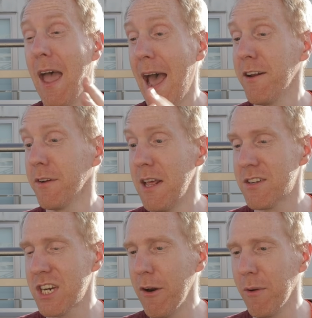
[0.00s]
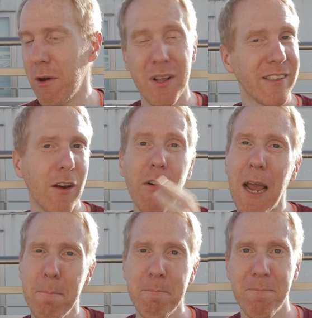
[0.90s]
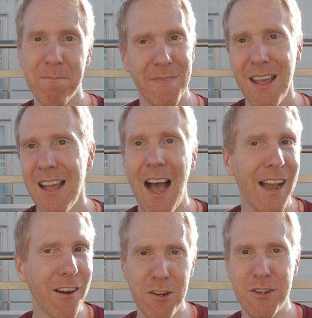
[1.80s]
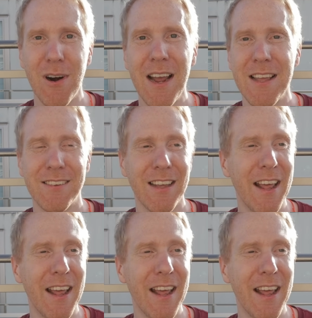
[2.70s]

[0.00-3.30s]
had on his channel, and I was like, okay, I got to try it.